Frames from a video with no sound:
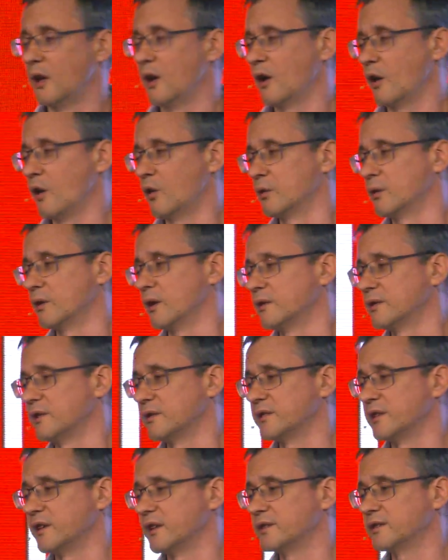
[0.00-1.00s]
on the
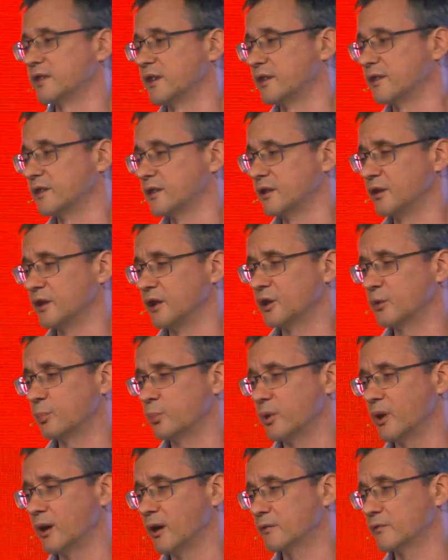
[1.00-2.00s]
SIX Xclear
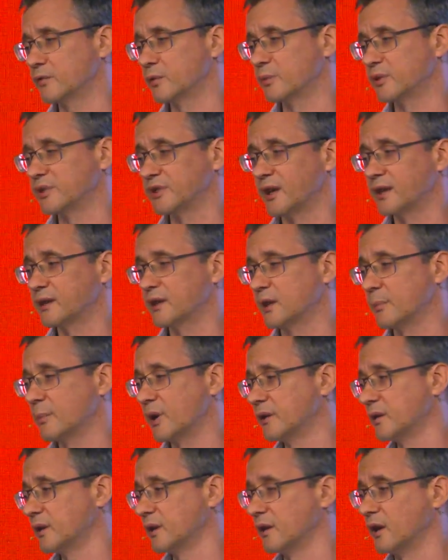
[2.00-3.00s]
platform,
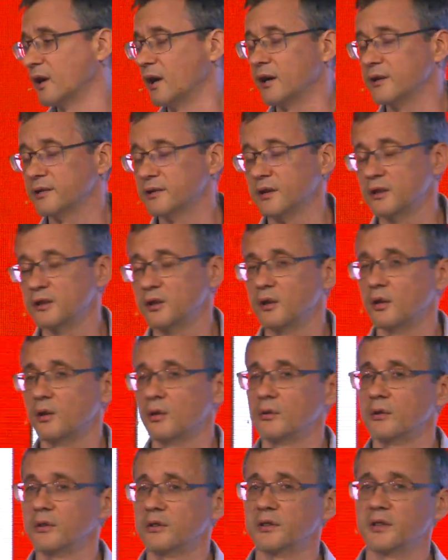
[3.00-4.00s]
settlement and custody
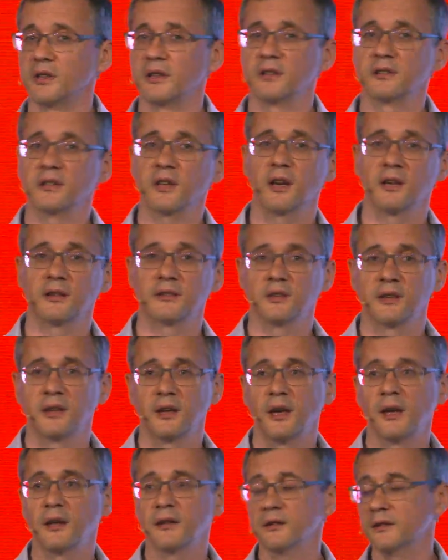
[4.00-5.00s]
on SIX
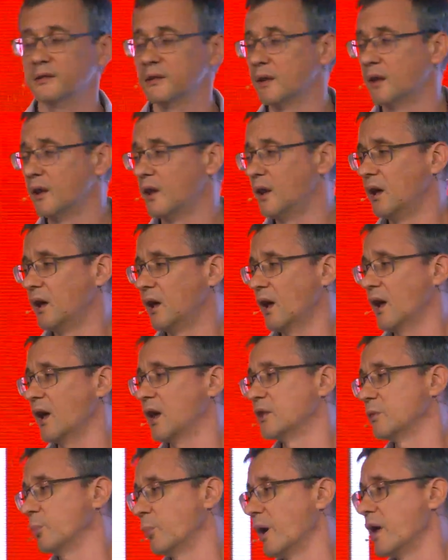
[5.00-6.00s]
SAS,
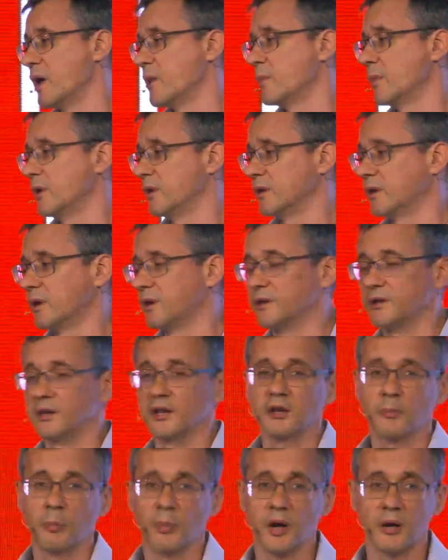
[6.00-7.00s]
and payment,
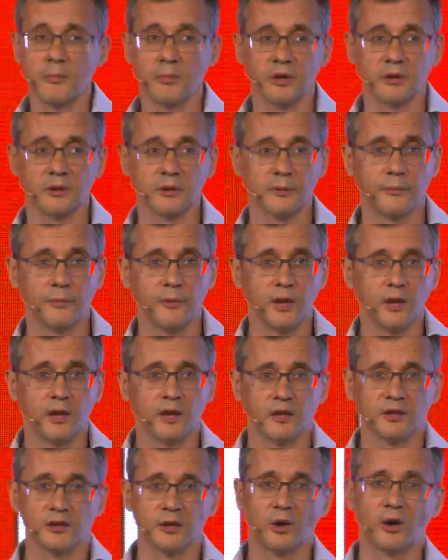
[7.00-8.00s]
SIX payment.
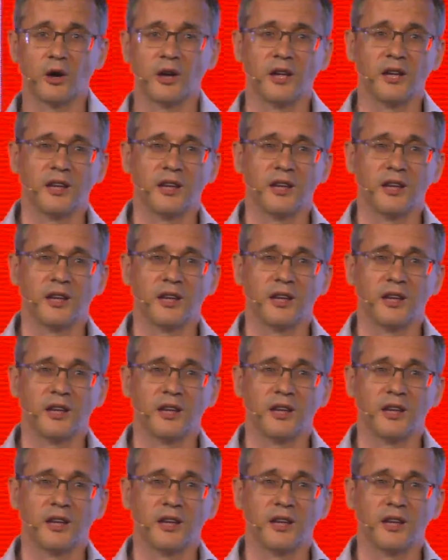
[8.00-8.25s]
So